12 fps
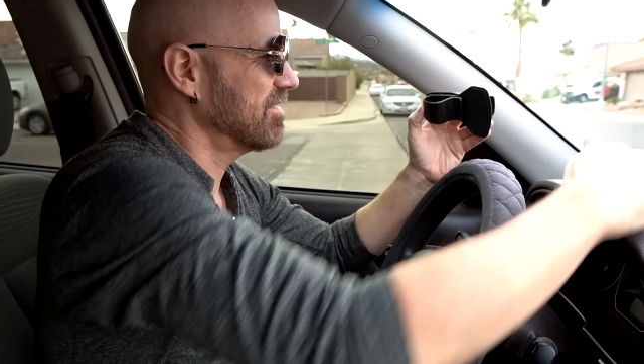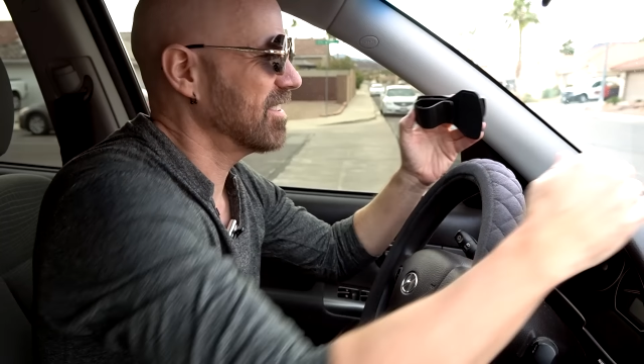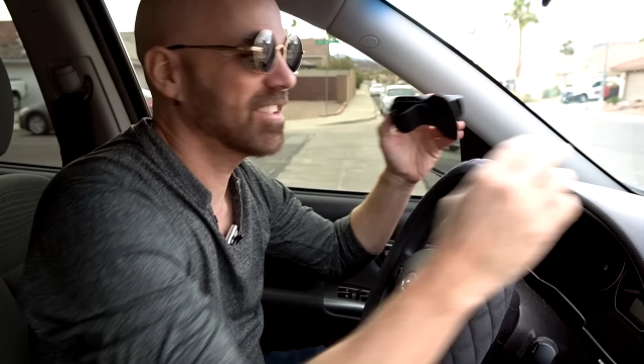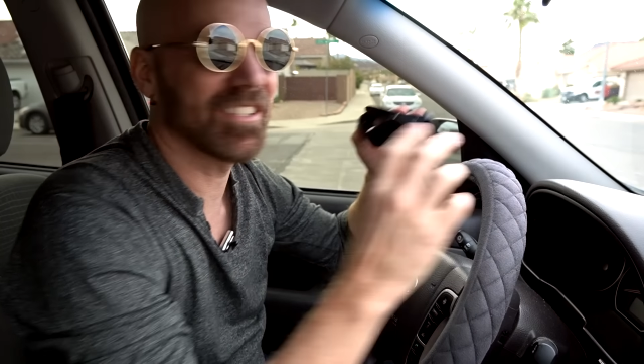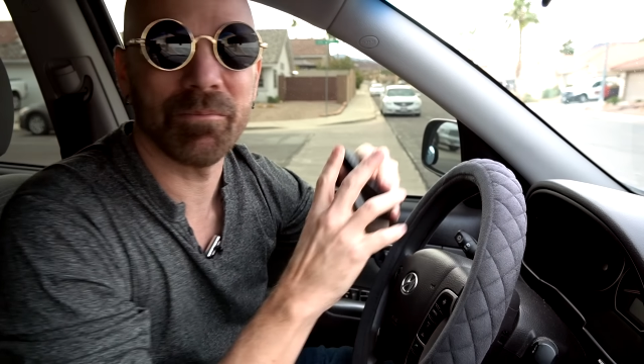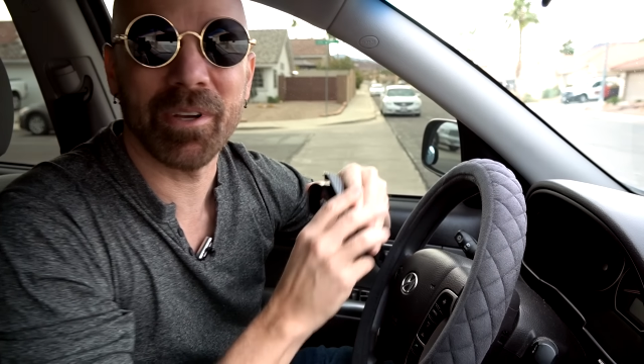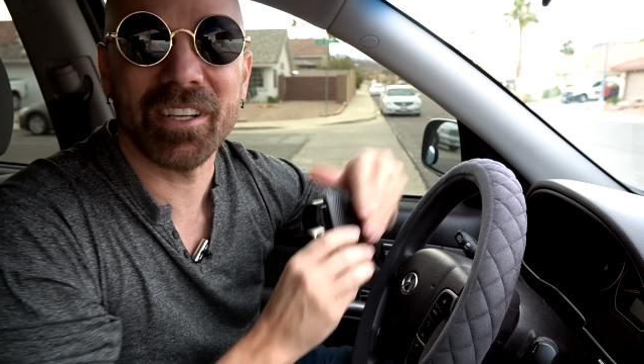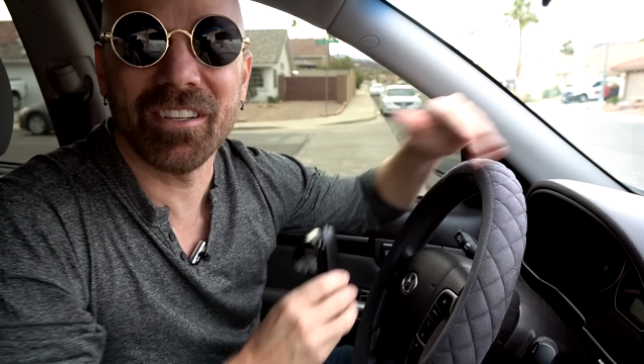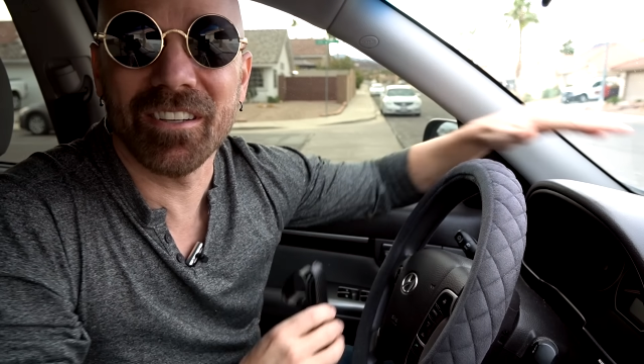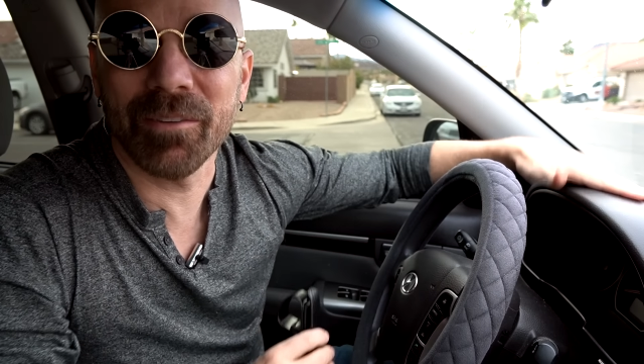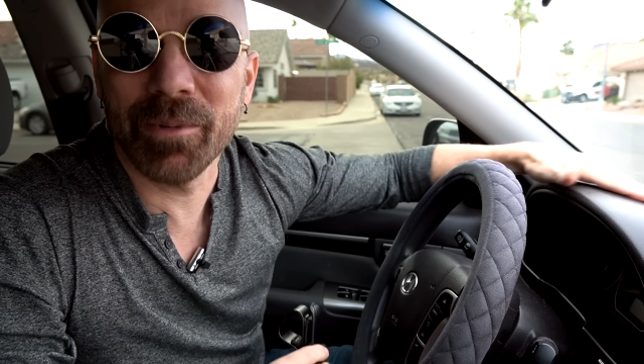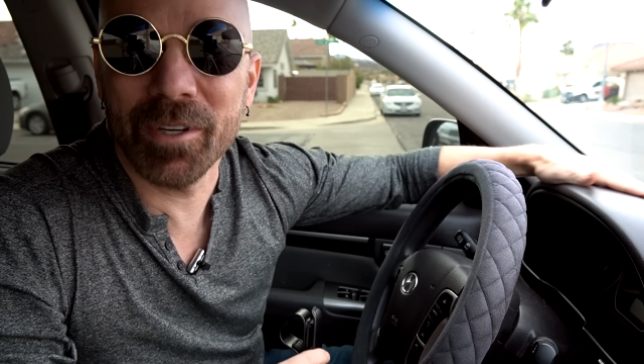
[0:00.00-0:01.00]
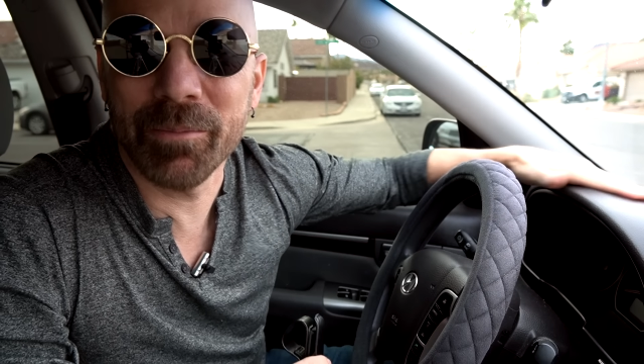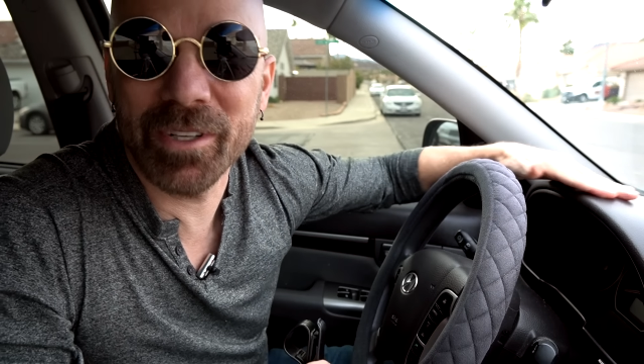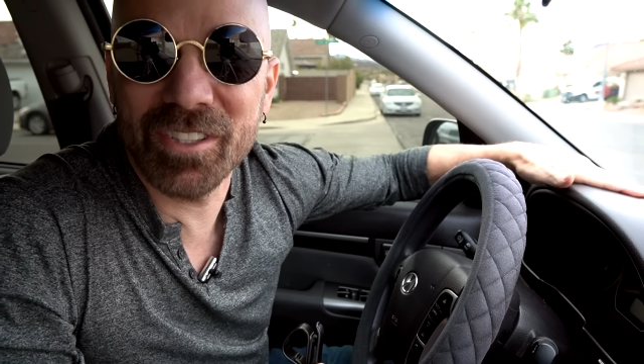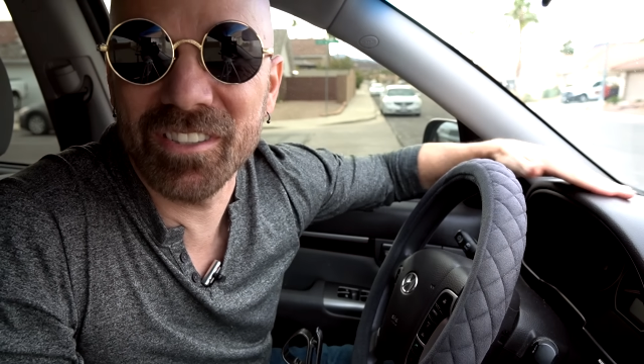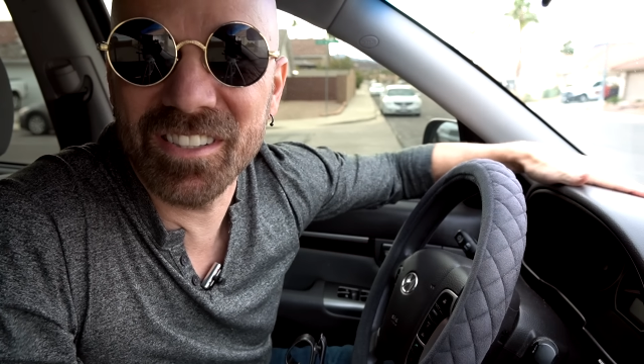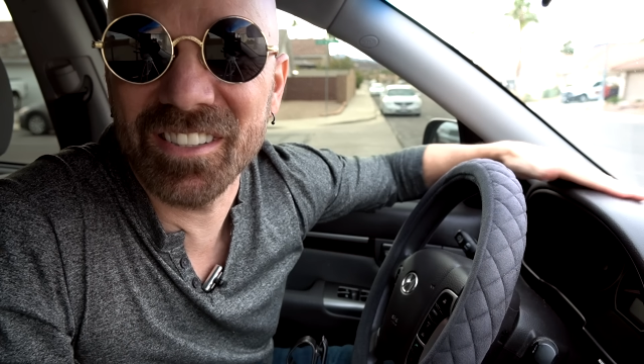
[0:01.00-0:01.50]
This isn't my car. I better make
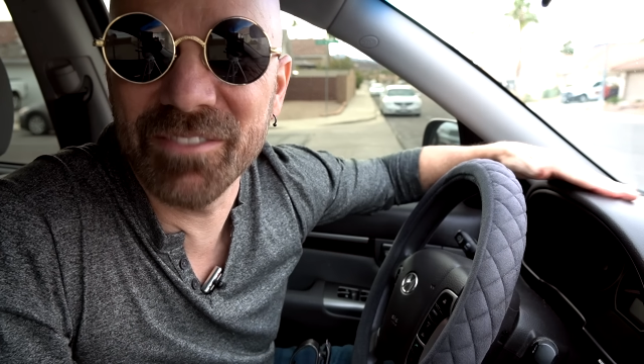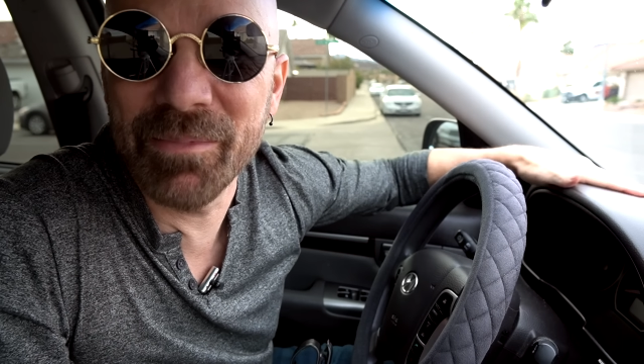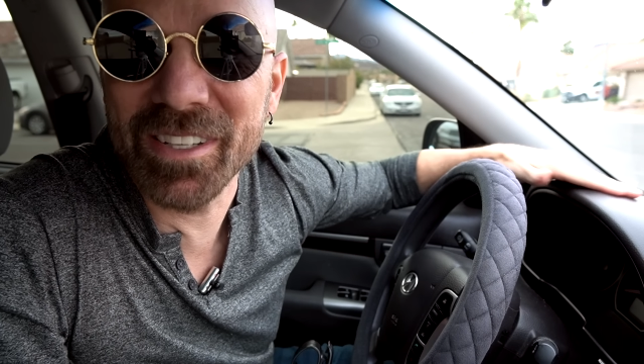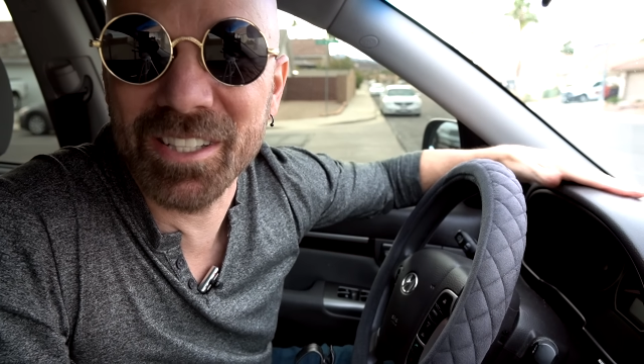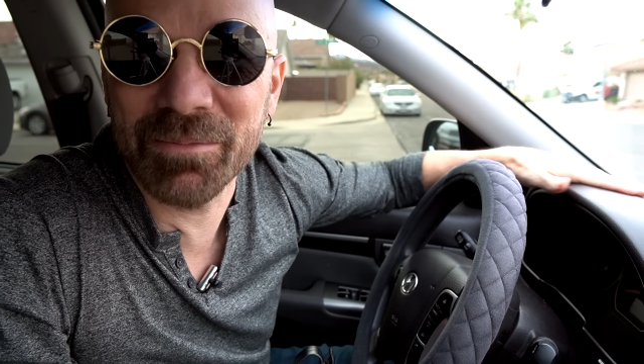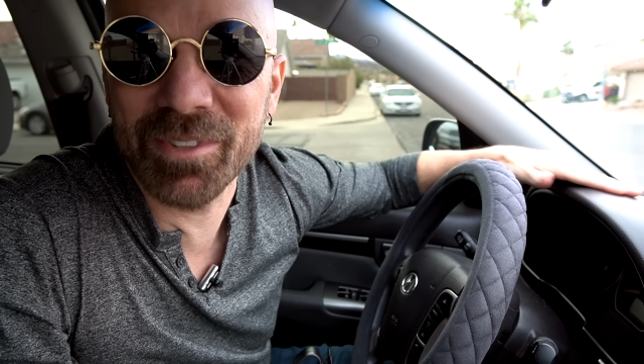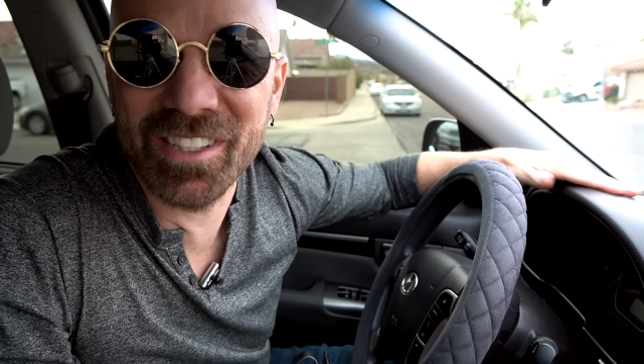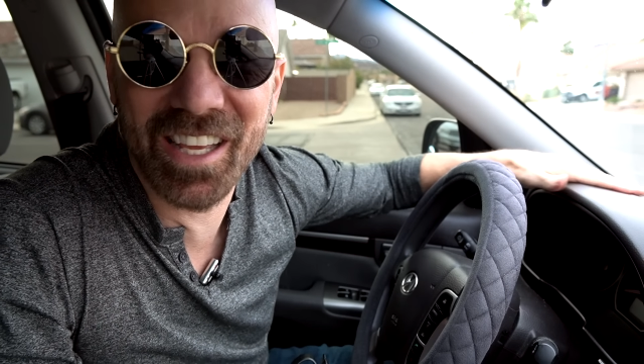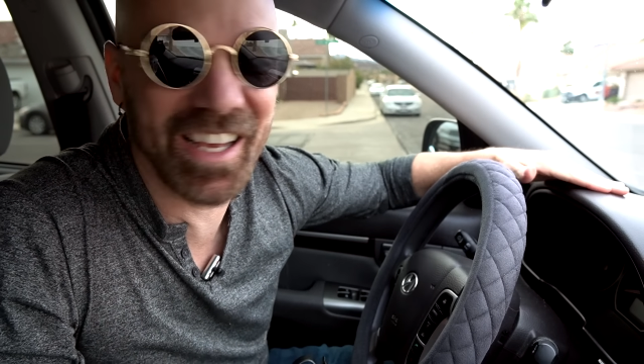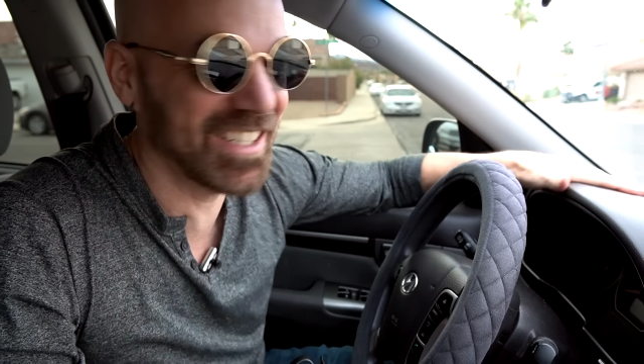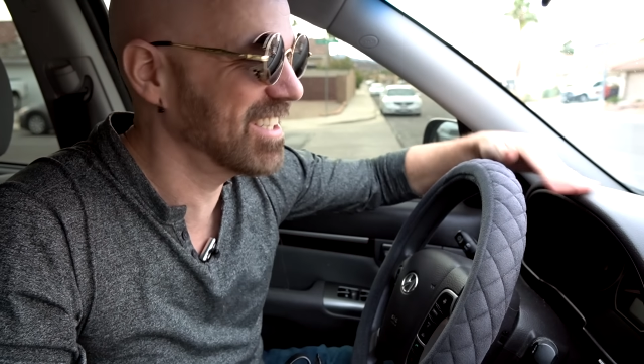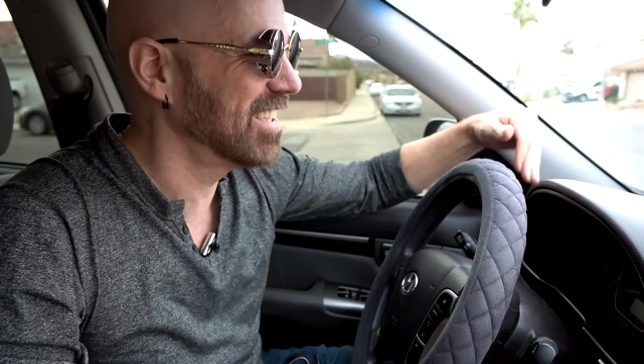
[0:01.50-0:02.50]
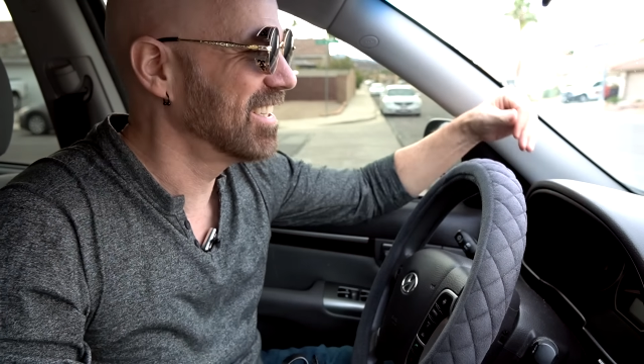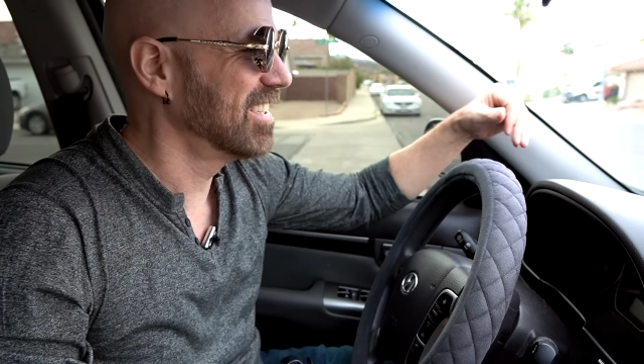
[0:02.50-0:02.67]
sure it doesn't mess up the dash.